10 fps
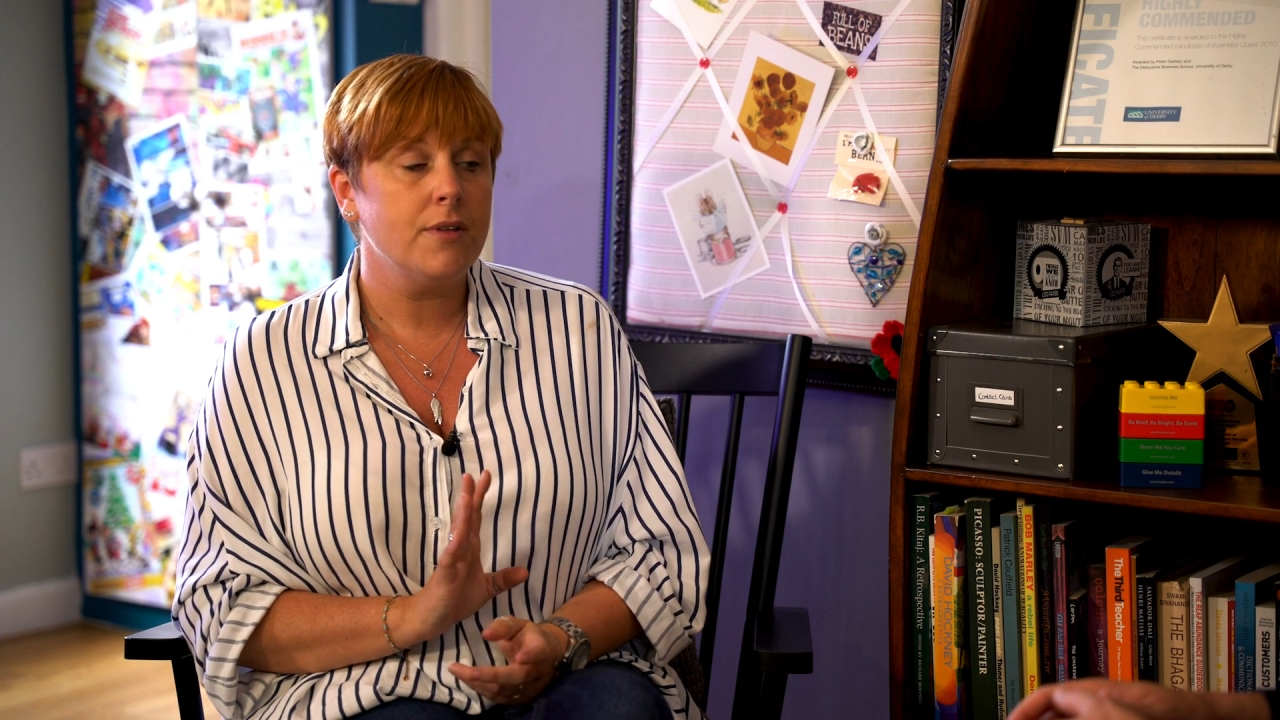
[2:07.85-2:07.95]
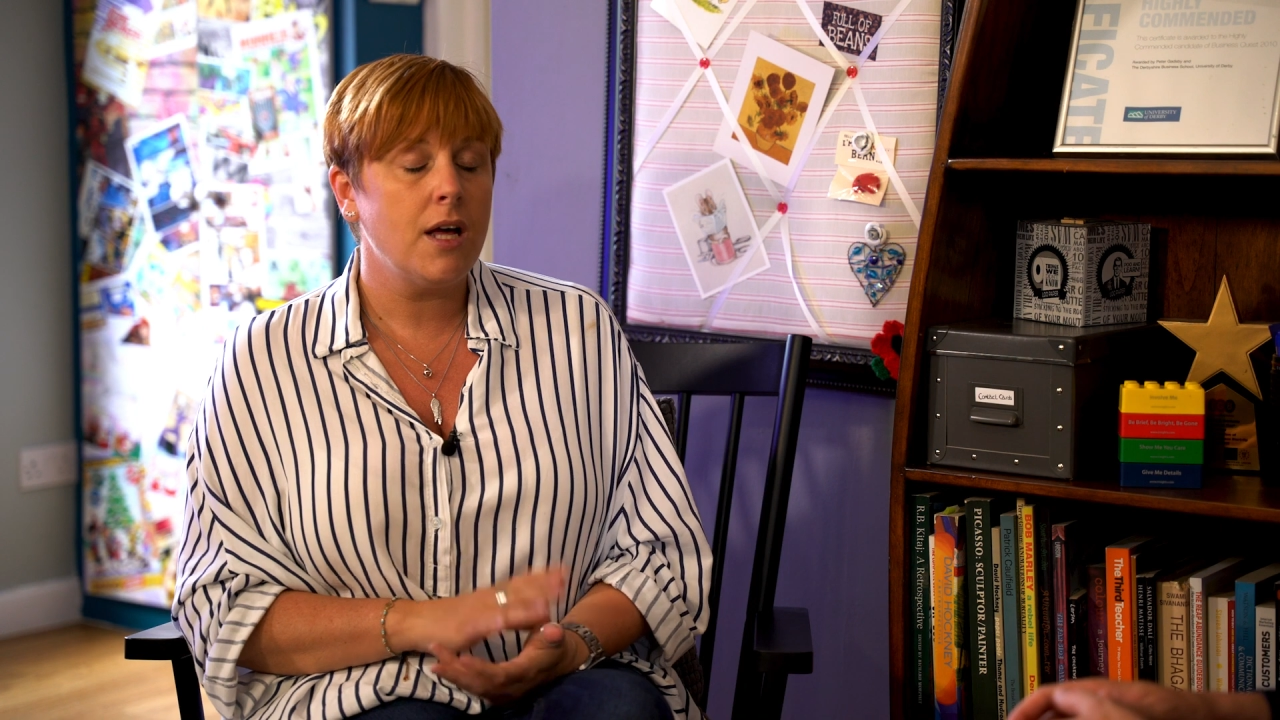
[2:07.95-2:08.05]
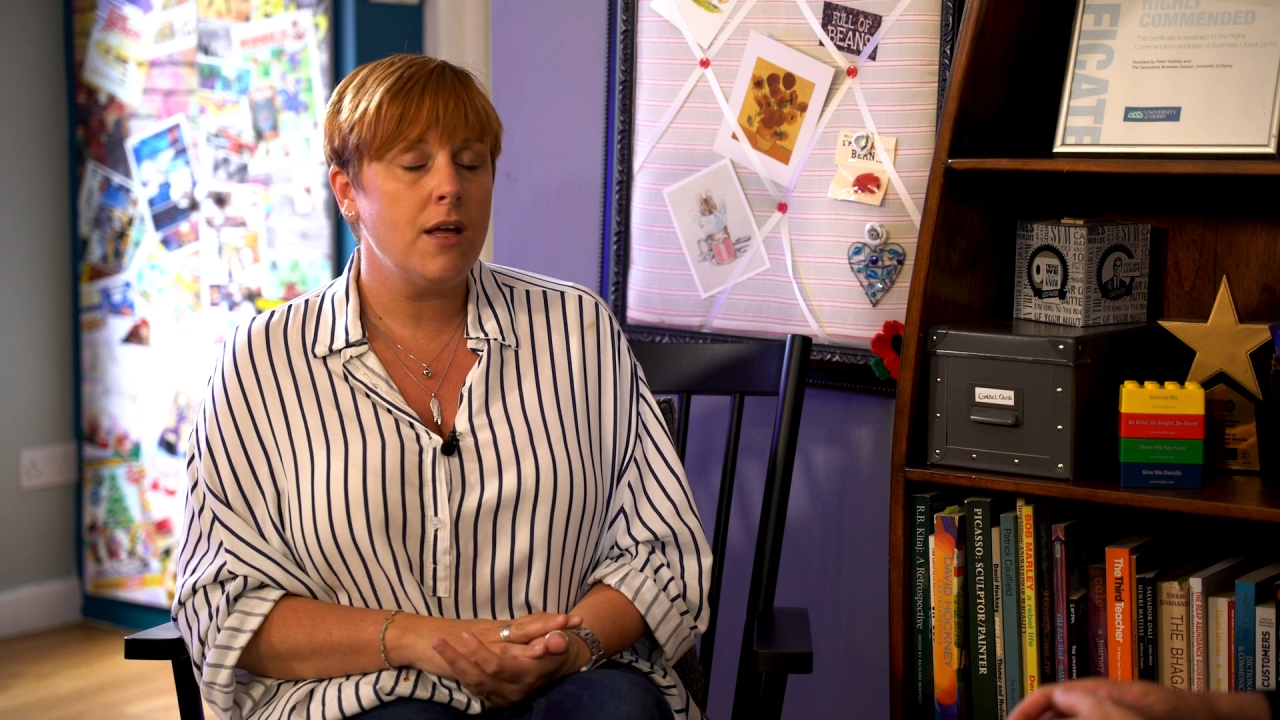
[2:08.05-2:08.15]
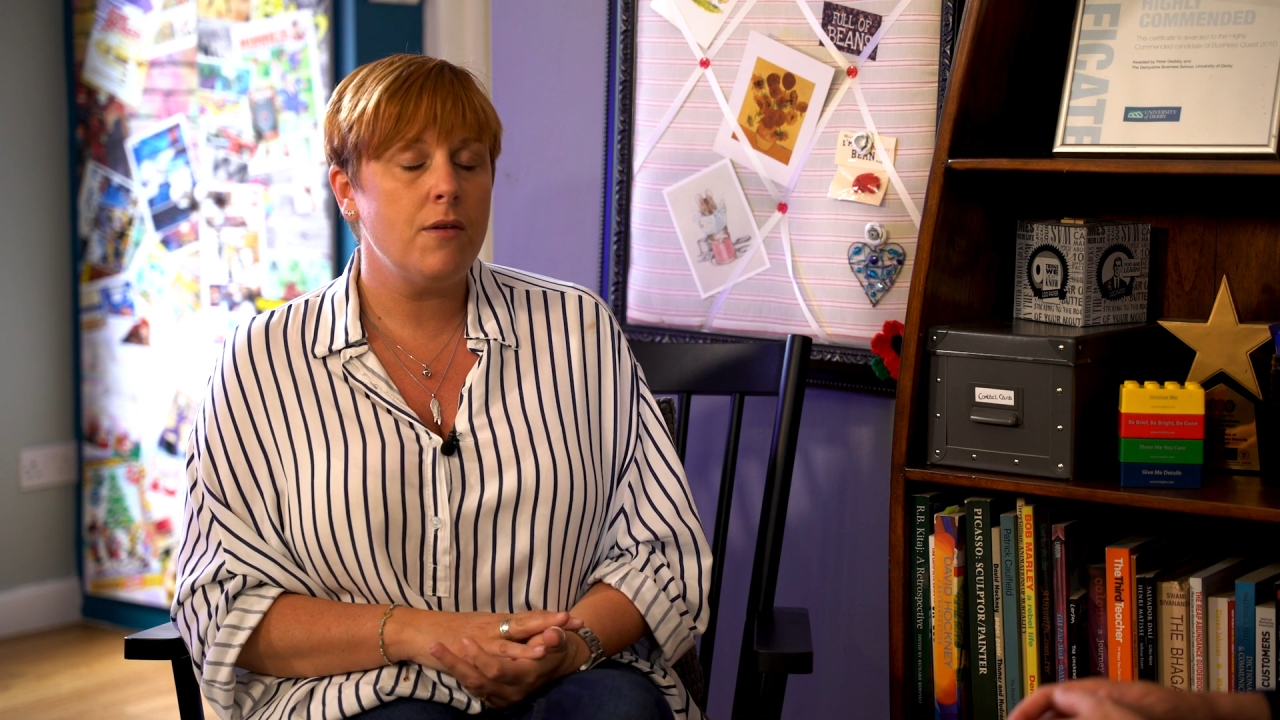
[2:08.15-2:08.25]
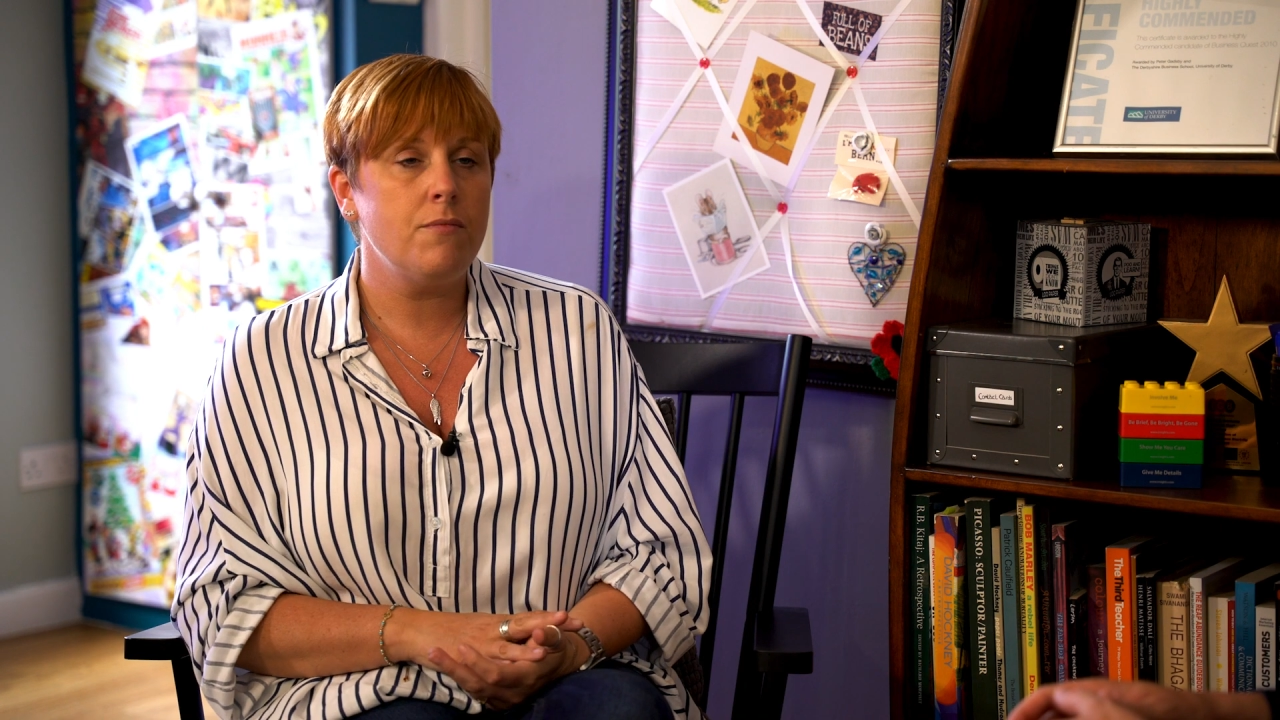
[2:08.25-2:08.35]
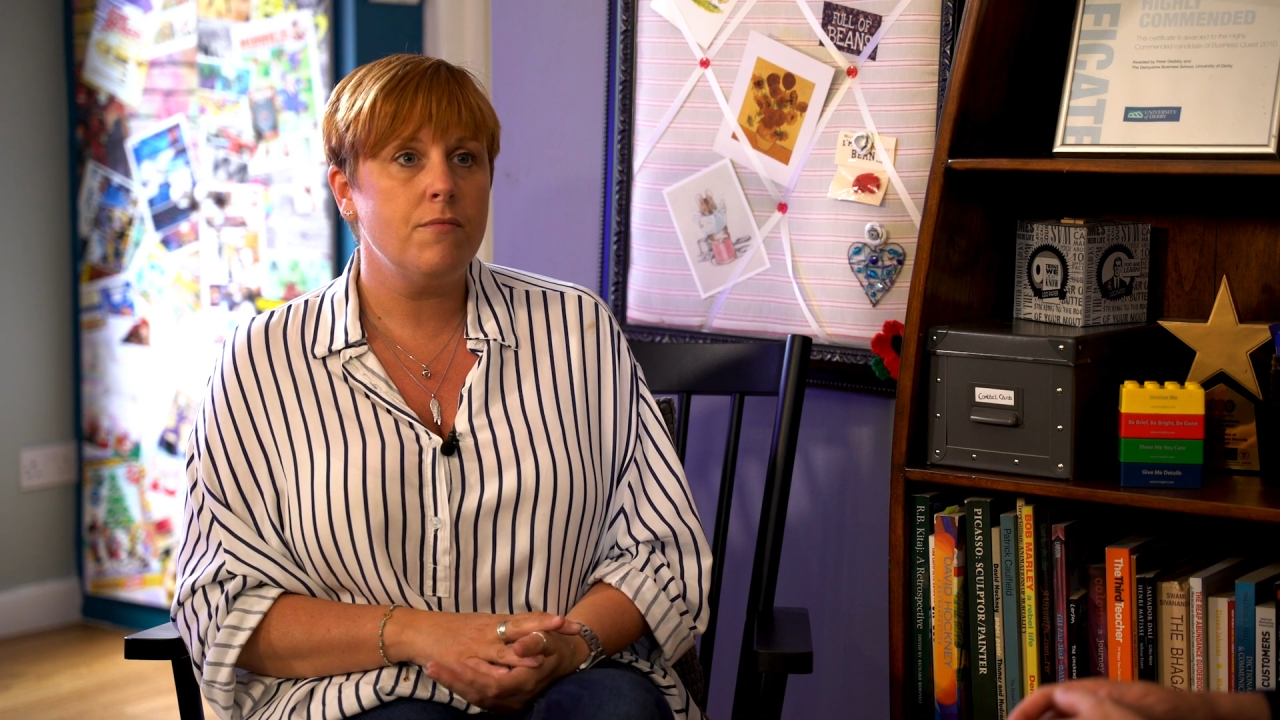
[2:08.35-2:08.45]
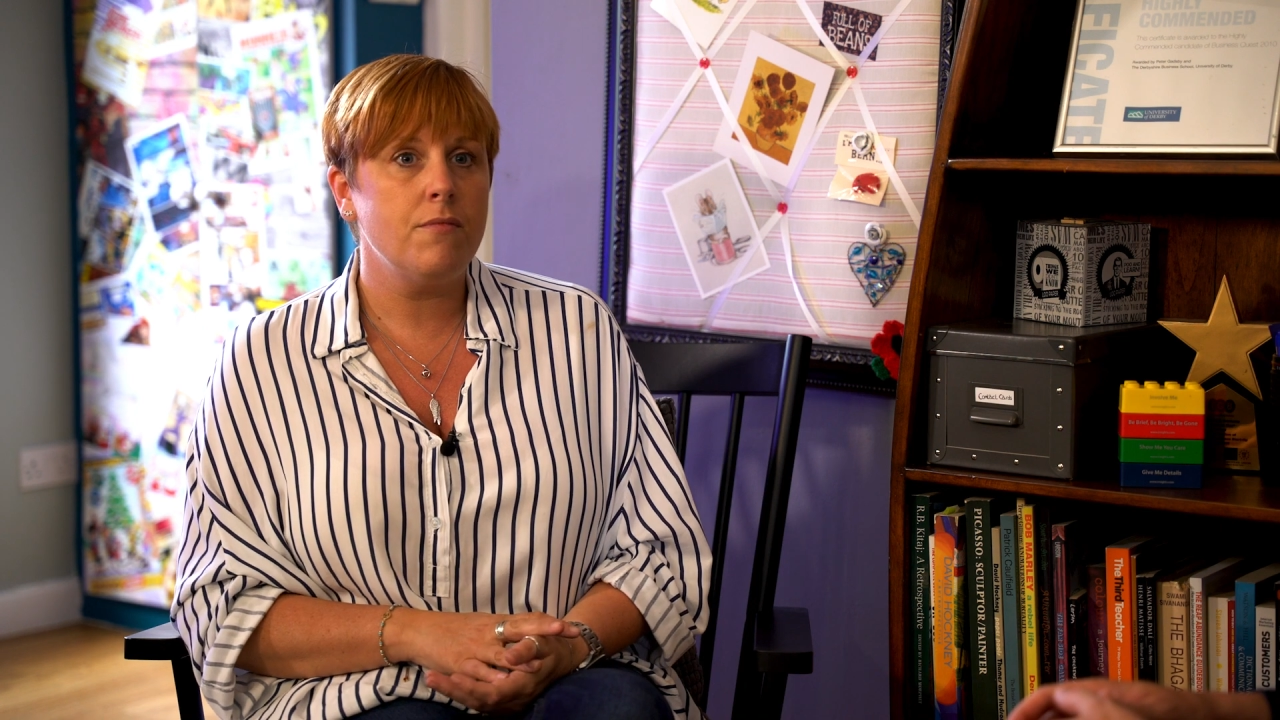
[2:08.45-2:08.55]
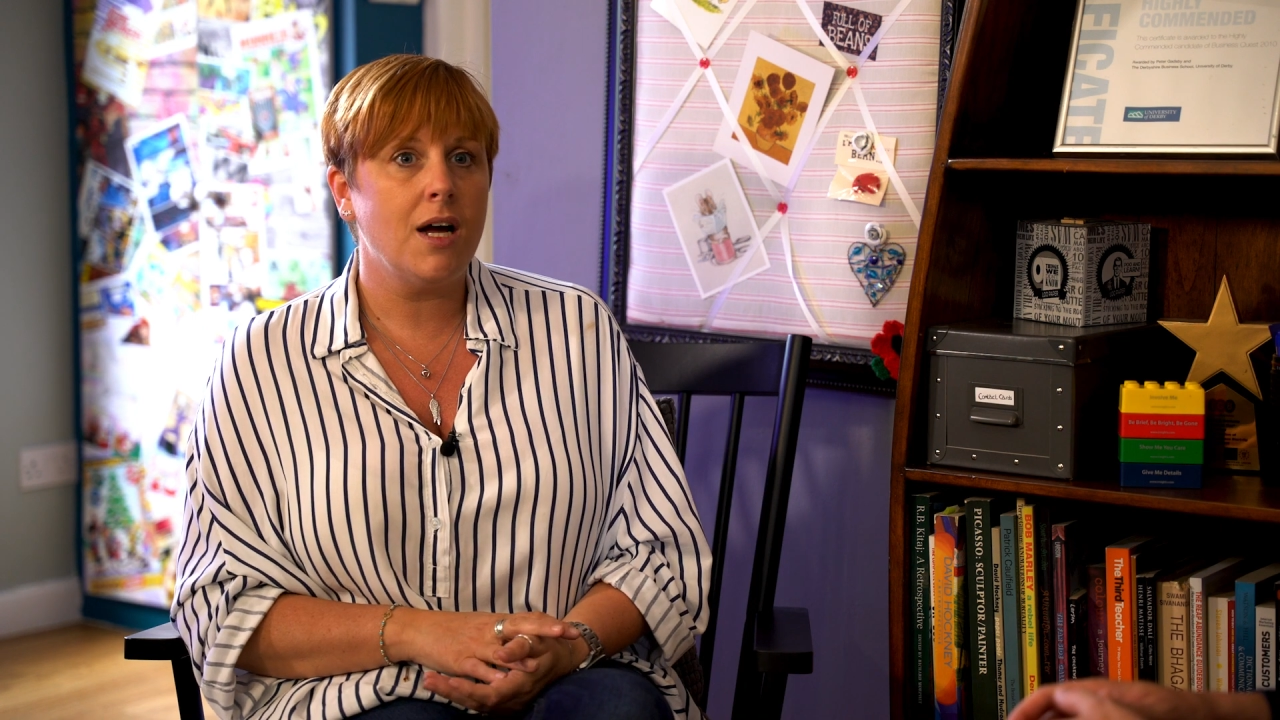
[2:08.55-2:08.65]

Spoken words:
and